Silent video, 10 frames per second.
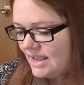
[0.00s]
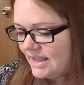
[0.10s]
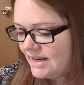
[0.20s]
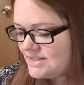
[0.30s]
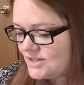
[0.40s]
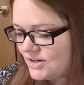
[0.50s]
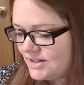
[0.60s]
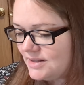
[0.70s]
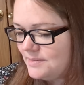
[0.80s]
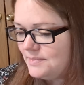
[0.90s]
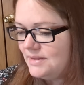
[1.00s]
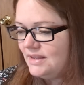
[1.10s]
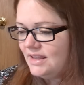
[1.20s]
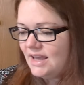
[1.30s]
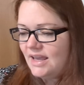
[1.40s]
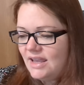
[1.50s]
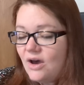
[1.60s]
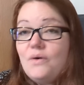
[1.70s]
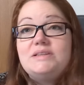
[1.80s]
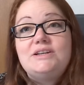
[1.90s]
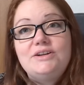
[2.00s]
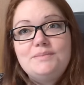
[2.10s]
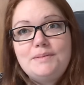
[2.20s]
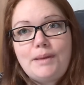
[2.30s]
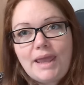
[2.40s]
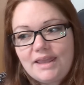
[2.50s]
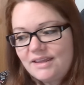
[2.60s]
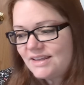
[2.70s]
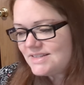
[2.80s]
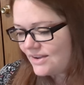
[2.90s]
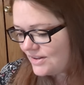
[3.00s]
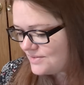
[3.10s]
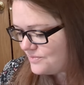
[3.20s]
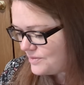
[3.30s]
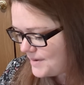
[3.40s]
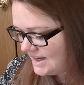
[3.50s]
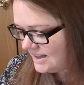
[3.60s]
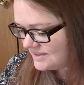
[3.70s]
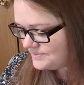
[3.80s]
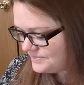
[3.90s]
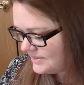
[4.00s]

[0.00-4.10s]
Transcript: And I started them, I started them in May because I got them for Mania.